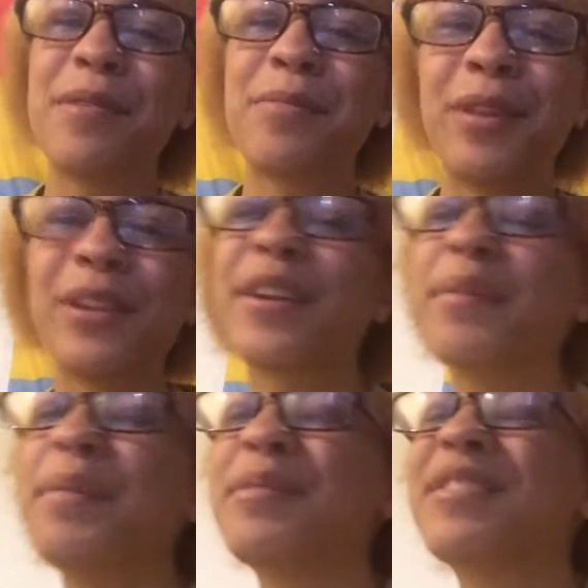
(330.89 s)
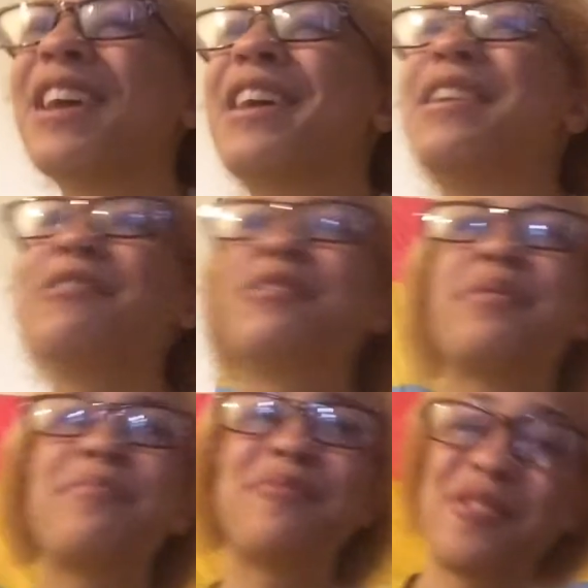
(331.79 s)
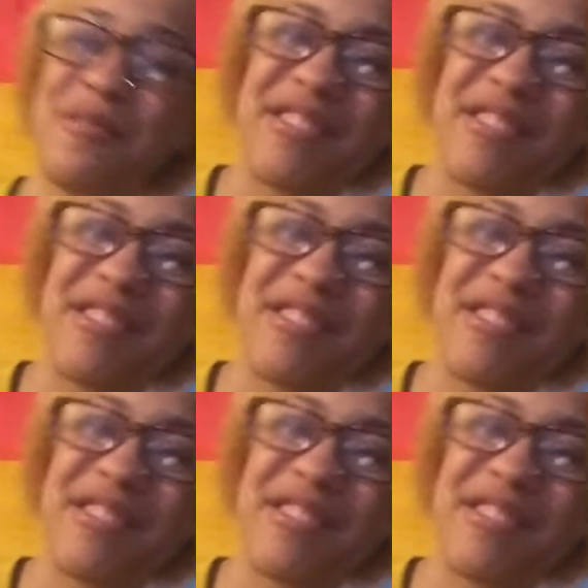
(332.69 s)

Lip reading: Bipolar can be misdiagnosed with borderline